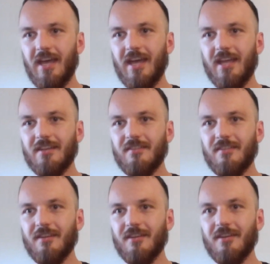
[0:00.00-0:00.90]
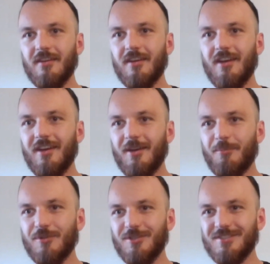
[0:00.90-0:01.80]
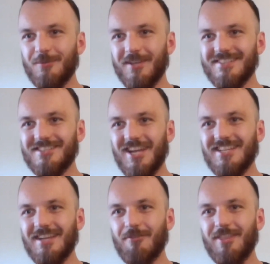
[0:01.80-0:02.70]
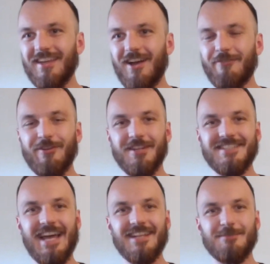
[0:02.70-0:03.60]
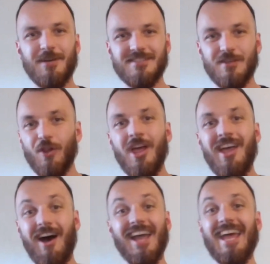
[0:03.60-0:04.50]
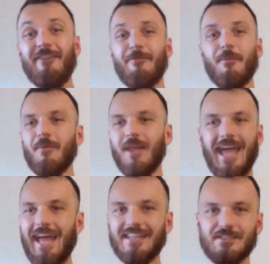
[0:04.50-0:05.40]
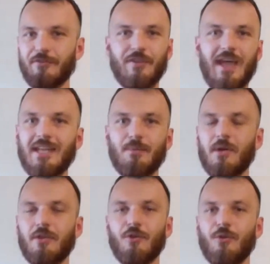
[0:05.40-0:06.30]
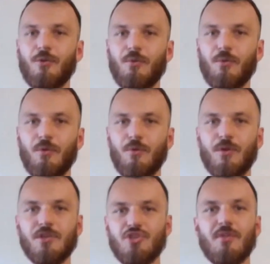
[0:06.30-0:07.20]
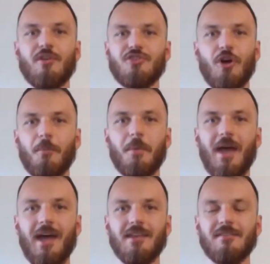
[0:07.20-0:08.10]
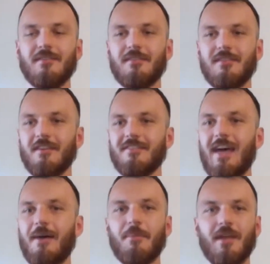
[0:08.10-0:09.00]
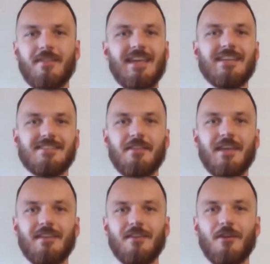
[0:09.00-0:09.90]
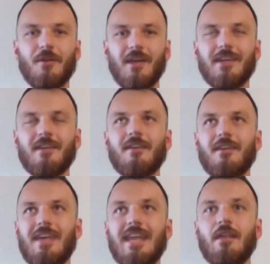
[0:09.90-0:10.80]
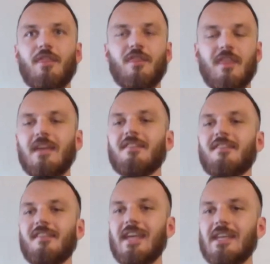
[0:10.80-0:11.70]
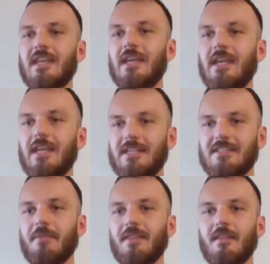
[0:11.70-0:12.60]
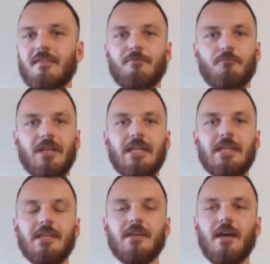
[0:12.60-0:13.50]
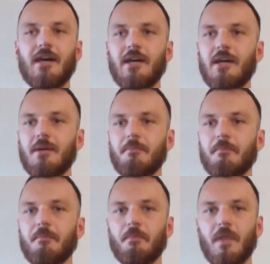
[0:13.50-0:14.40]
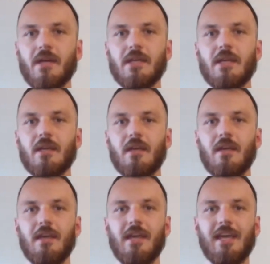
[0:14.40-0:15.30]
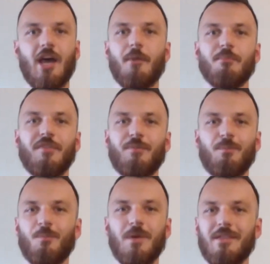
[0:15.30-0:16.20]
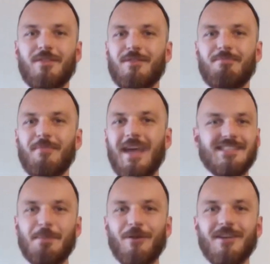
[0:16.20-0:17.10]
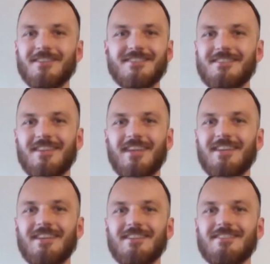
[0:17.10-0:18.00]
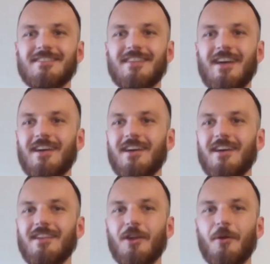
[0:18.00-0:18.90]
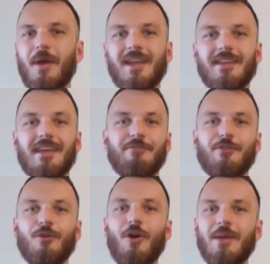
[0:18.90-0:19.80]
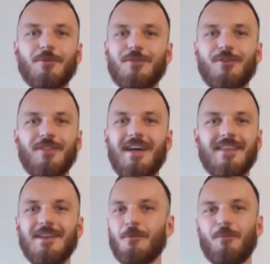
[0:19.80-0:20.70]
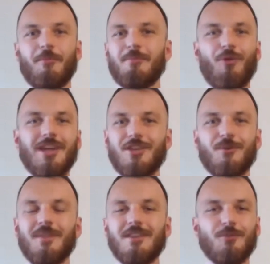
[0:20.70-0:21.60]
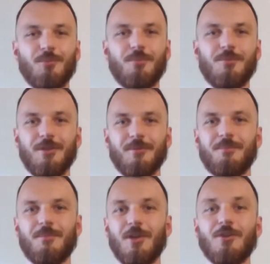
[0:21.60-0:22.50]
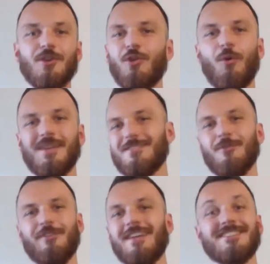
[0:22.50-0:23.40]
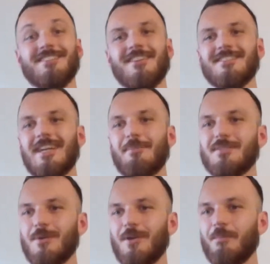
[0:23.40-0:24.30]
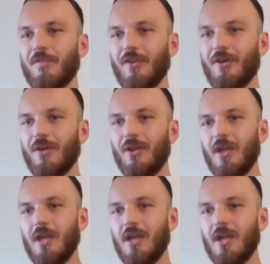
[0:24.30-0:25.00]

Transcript: and the uh, producer wants to change everything. I feel attacked in my soul. I have like hats off to anyone who who can do their job and does that. But I think it's something you know, like getting thick skin is something that's really um, like it comes with experience is uh, you know and if you're not able to do that then it will probably break you and then you you you know you can always sort of like sidestep as well so